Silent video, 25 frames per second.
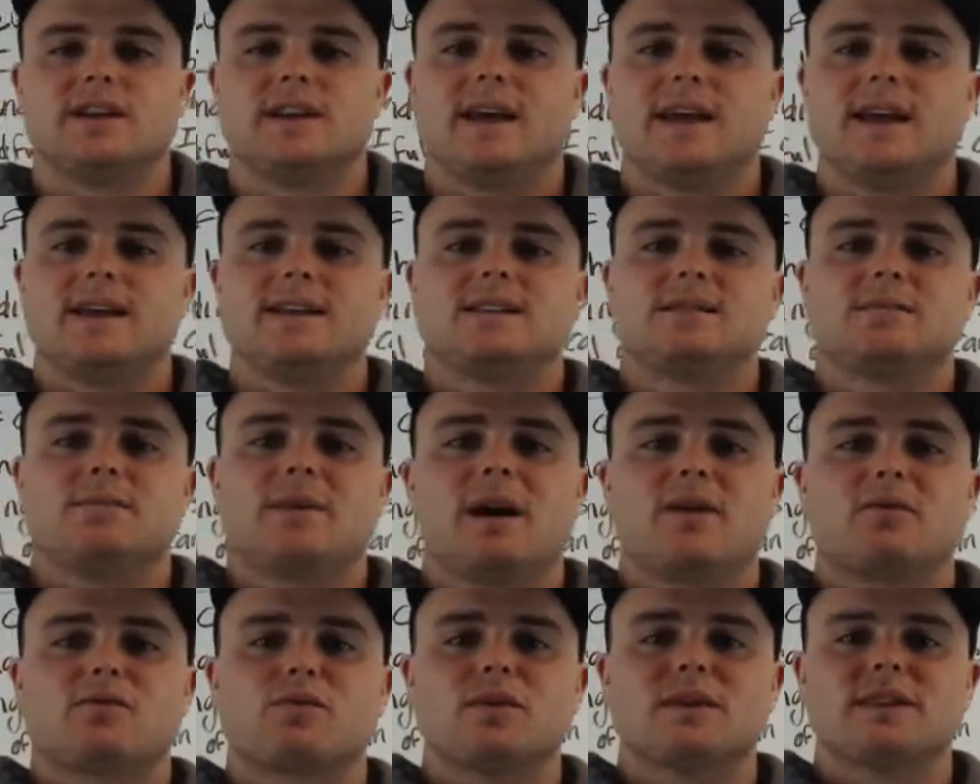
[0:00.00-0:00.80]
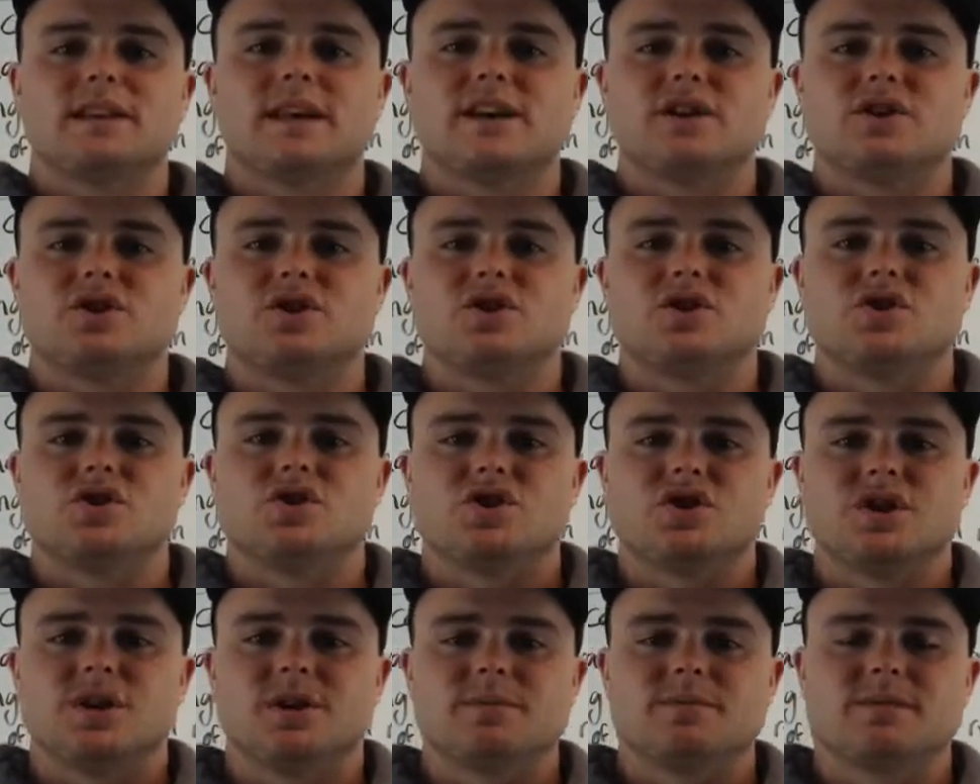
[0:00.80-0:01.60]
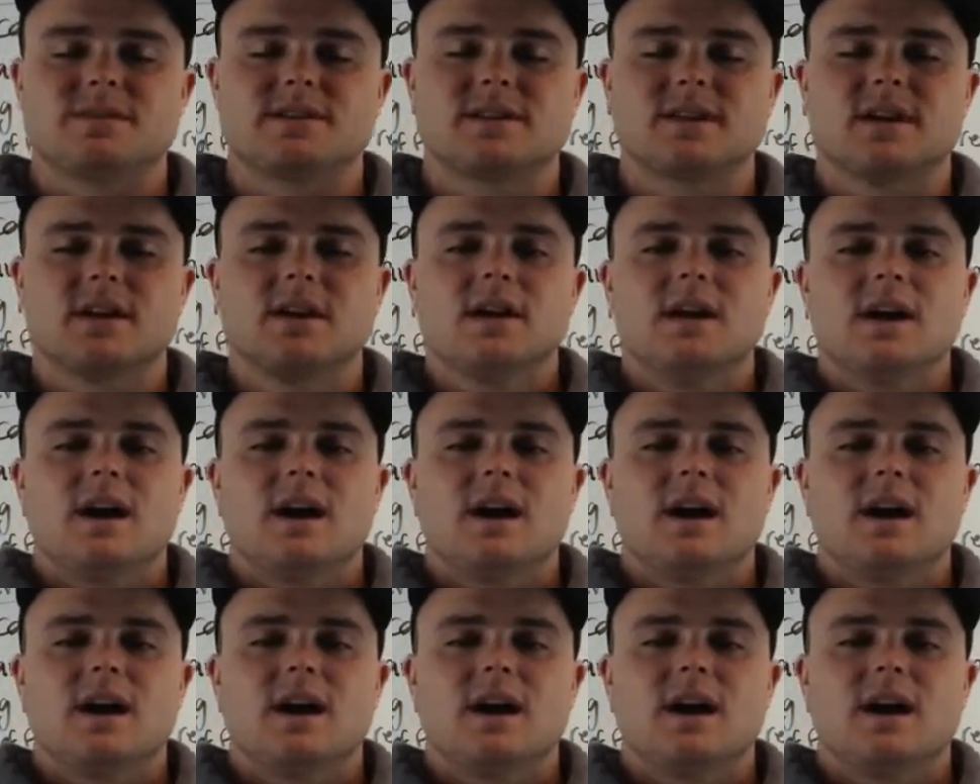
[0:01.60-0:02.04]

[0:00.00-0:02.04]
Today is about relationships.